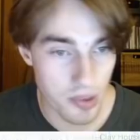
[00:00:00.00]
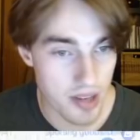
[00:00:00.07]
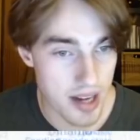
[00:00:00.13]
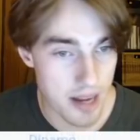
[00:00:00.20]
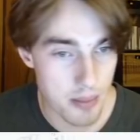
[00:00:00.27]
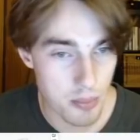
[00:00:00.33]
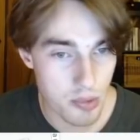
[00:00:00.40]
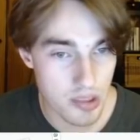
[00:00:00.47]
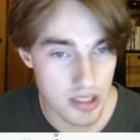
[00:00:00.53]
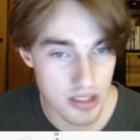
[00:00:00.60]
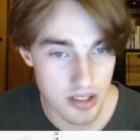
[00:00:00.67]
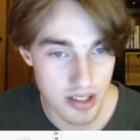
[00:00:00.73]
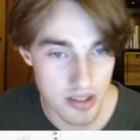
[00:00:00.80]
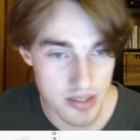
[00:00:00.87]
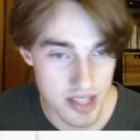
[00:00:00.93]
I am
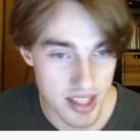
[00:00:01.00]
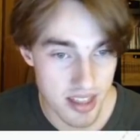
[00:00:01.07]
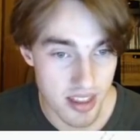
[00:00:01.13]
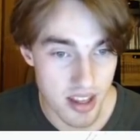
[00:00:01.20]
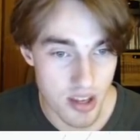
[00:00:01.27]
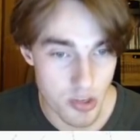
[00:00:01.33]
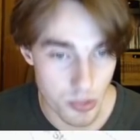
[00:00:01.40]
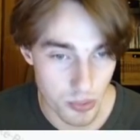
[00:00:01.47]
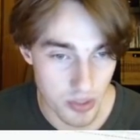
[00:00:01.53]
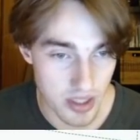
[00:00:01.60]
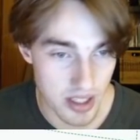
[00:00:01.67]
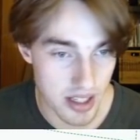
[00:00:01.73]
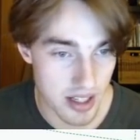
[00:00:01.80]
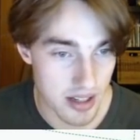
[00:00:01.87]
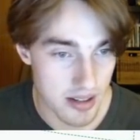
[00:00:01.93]
wondering, it was a cathedral
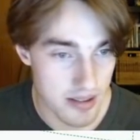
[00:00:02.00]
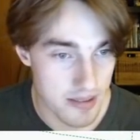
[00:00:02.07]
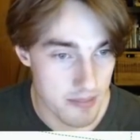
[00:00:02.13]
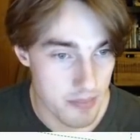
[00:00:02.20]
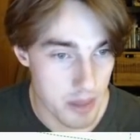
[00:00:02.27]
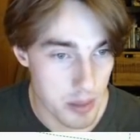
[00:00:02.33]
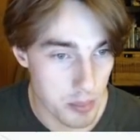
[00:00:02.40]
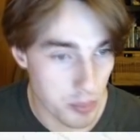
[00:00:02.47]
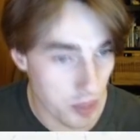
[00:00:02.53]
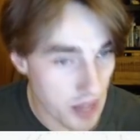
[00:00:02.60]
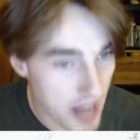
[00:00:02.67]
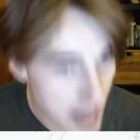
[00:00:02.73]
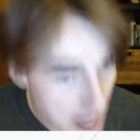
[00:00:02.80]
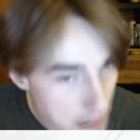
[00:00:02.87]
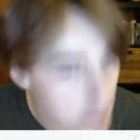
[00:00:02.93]
indeed. But what
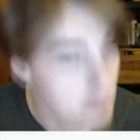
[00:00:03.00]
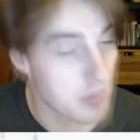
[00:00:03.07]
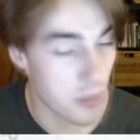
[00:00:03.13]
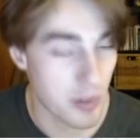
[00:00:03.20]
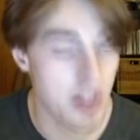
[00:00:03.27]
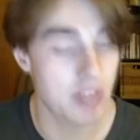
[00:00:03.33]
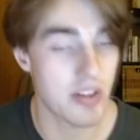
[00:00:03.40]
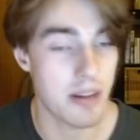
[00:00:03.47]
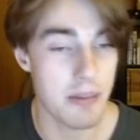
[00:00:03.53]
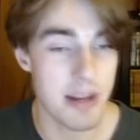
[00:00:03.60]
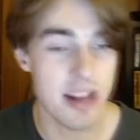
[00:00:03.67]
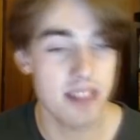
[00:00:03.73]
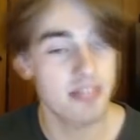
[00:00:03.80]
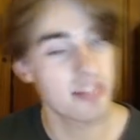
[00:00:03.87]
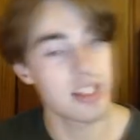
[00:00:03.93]
I am wondering
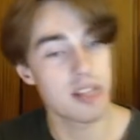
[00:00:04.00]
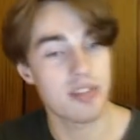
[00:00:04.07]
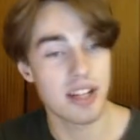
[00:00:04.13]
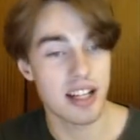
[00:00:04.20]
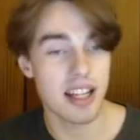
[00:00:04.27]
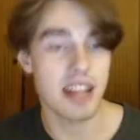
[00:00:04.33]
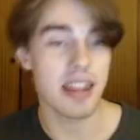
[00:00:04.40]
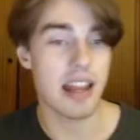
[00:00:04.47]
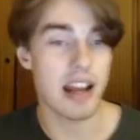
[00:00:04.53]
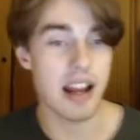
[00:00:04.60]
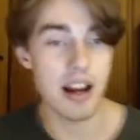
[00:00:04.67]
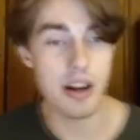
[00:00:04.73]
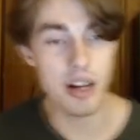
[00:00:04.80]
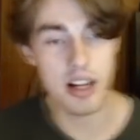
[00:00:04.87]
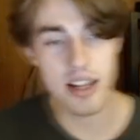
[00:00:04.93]
about, if I can get that
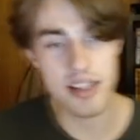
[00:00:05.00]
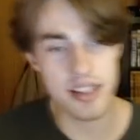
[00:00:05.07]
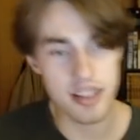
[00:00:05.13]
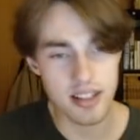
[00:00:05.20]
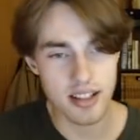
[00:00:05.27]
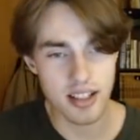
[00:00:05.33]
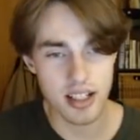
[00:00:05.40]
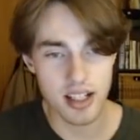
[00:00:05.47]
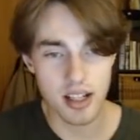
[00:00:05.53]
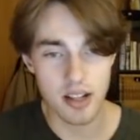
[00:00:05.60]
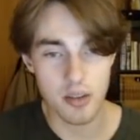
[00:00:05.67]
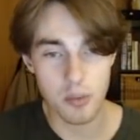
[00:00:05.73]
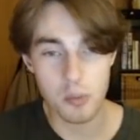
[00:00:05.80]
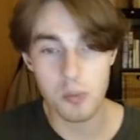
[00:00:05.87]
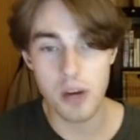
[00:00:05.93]
out, is
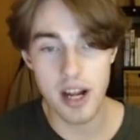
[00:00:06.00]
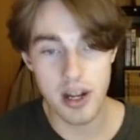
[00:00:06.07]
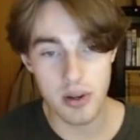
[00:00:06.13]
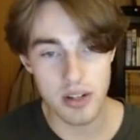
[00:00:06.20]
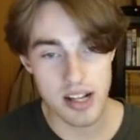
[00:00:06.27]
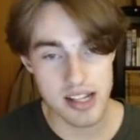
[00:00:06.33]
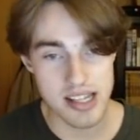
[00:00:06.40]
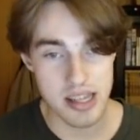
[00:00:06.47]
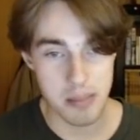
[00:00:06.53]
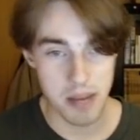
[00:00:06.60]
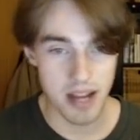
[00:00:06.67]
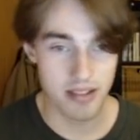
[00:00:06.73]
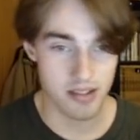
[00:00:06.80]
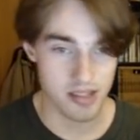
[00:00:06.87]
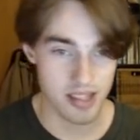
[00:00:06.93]
why couldn't I see the
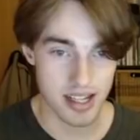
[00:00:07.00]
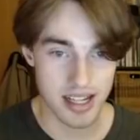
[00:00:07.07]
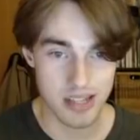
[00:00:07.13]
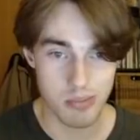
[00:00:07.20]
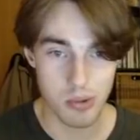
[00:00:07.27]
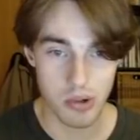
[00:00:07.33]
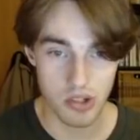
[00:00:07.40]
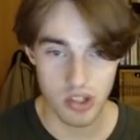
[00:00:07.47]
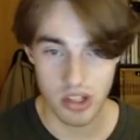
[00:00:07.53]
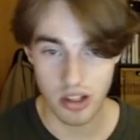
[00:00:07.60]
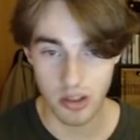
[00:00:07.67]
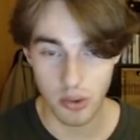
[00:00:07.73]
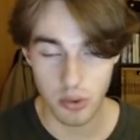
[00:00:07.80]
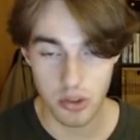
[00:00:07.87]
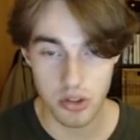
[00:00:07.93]
mountains? I guess we were just
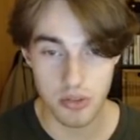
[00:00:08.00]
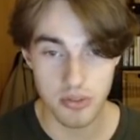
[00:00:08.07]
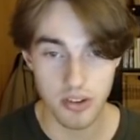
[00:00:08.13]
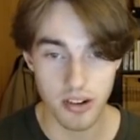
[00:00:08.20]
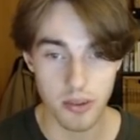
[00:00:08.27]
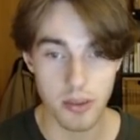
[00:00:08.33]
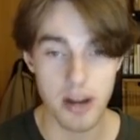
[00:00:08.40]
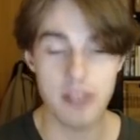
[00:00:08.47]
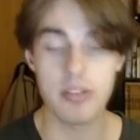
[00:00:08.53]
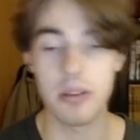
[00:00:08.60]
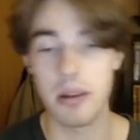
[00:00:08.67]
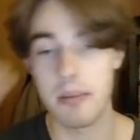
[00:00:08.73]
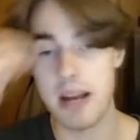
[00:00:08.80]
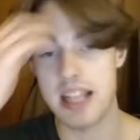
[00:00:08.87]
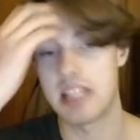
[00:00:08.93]
a little too far away
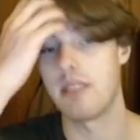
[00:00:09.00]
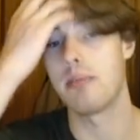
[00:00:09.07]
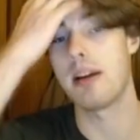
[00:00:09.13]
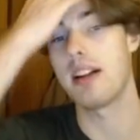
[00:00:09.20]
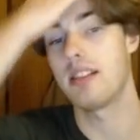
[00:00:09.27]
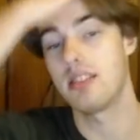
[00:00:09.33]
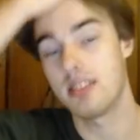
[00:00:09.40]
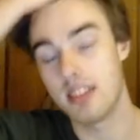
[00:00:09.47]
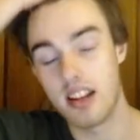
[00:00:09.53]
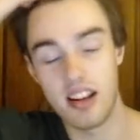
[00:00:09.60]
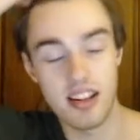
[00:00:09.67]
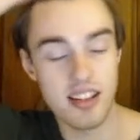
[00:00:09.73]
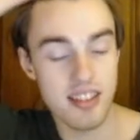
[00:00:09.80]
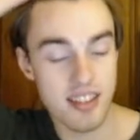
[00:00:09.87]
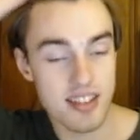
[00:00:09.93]
from the massive mountains that
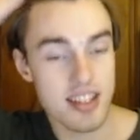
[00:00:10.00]
are to the